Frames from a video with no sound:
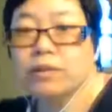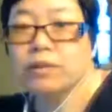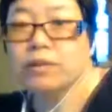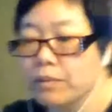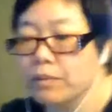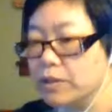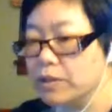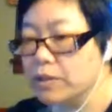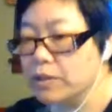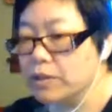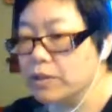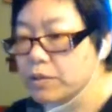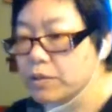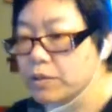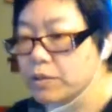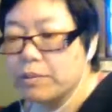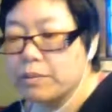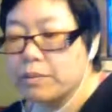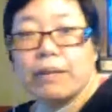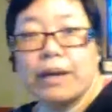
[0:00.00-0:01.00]
you in
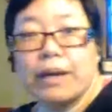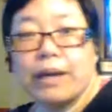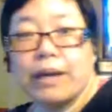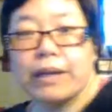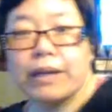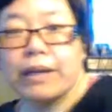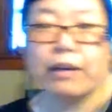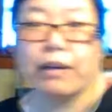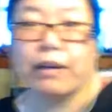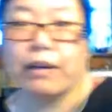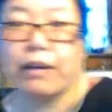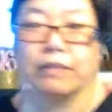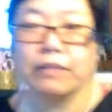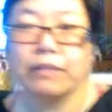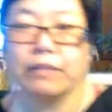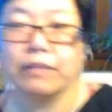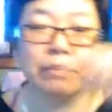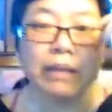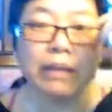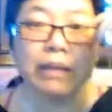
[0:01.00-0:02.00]
Minecraft in the plot,
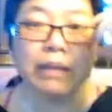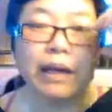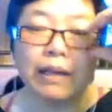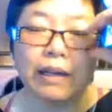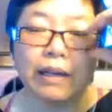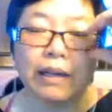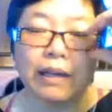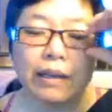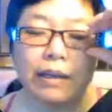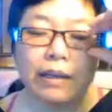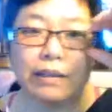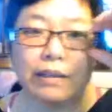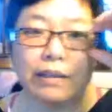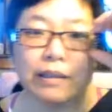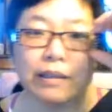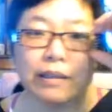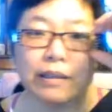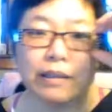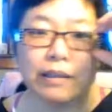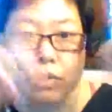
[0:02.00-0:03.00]
I had the
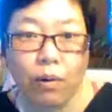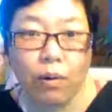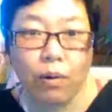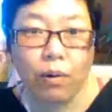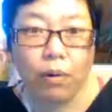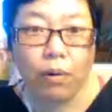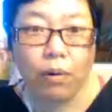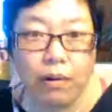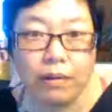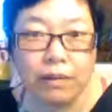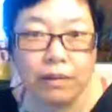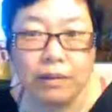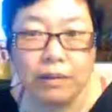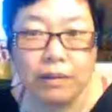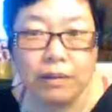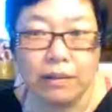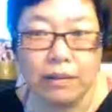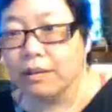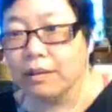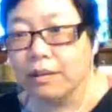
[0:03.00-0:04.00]
tall, oh, I
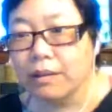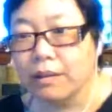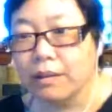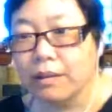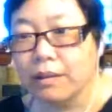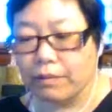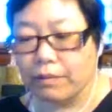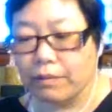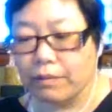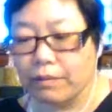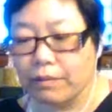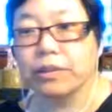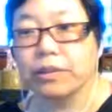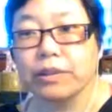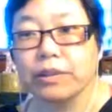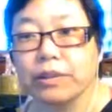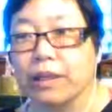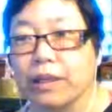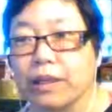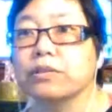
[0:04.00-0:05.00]
could show you that too.
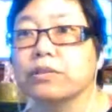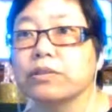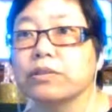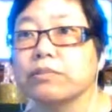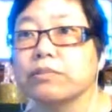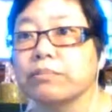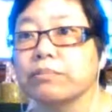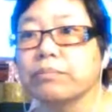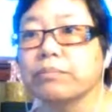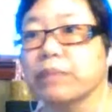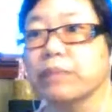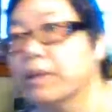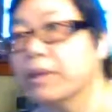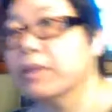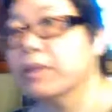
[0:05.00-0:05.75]
Maybe I threw it out.